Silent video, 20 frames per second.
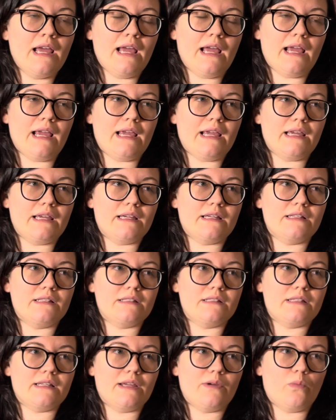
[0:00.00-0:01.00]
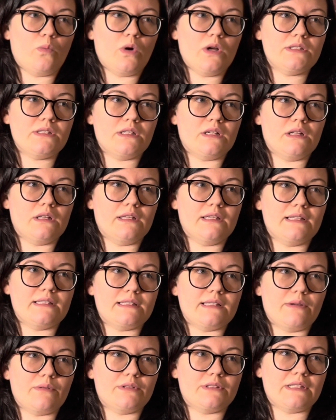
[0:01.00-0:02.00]
and it wasn't a list
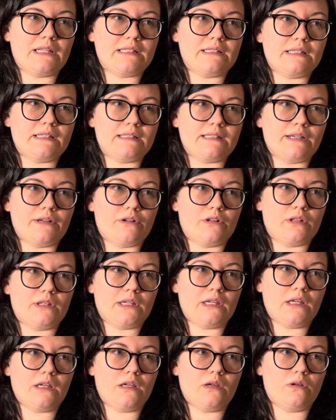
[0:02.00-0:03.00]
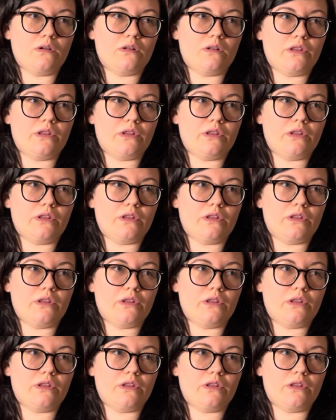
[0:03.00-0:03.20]
that was necessarily